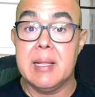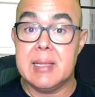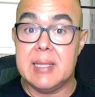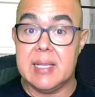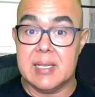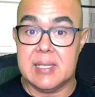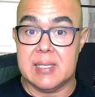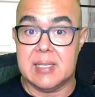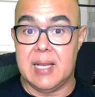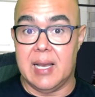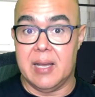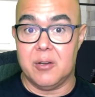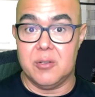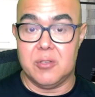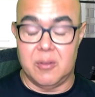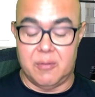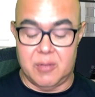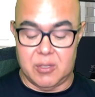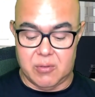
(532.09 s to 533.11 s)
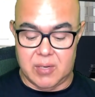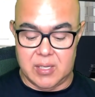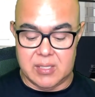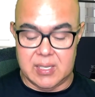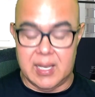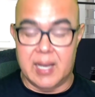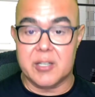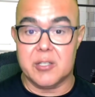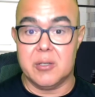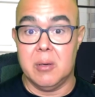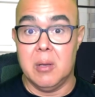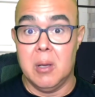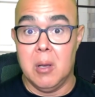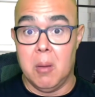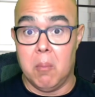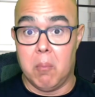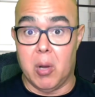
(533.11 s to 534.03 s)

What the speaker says: the status of the transaction.